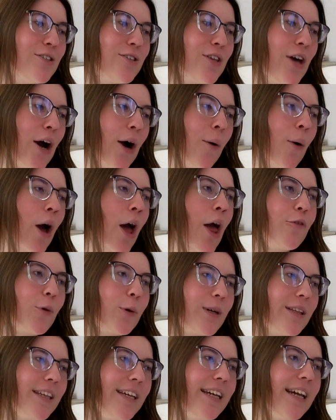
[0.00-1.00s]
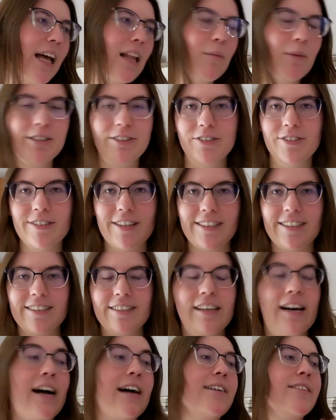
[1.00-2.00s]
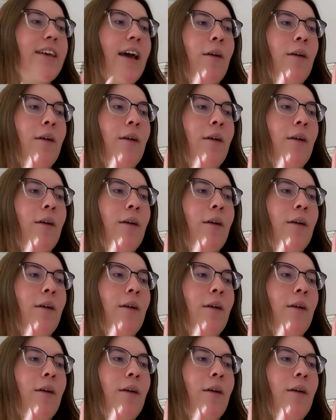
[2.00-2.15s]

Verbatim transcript: So for the Elemental Studies class,